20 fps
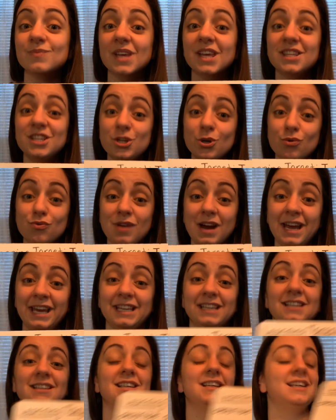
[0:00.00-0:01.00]
You're right.
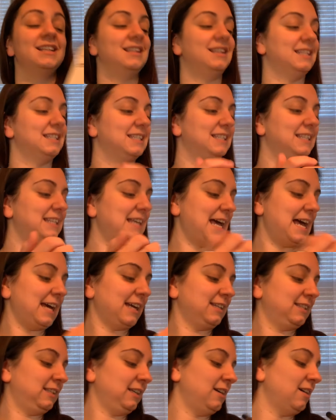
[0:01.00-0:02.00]
This is a
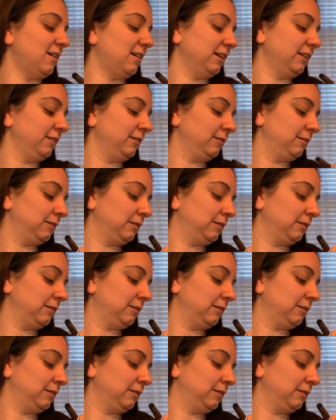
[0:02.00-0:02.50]
hexagon.